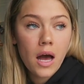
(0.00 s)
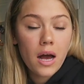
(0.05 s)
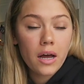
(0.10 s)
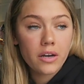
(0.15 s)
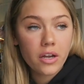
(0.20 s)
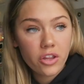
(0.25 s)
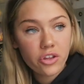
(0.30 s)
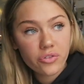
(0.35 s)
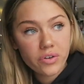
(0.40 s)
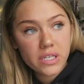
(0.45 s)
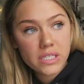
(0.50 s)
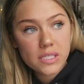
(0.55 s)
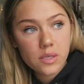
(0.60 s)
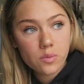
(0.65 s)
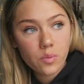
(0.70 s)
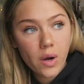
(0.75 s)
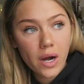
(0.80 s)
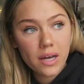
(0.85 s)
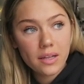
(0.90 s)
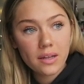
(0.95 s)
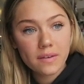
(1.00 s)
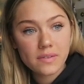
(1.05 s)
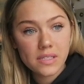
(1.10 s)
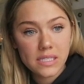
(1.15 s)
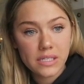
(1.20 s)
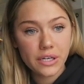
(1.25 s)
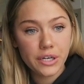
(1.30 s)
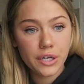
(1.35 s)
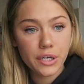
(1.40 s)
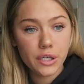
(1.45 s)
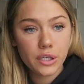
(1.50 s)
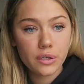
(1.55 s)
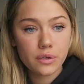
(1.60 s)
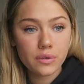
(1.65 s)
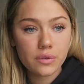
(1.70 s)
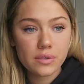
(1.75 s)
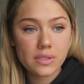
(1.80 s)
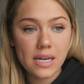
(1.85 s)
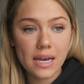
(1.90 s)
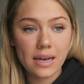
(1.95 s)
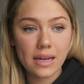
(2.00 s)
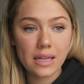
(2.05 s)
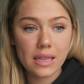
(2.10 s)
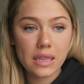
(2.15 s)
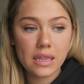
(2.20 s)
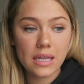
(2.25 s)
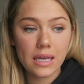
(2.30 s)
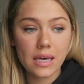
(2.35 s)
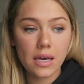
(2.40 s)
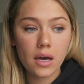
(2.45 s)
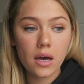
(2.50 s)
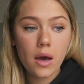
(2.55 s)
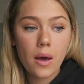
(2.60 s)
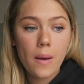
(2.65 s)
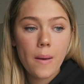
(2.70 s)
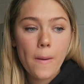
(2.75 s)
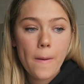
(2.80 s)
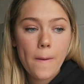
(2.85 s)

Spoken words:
another reason why I love Syracuse, and I think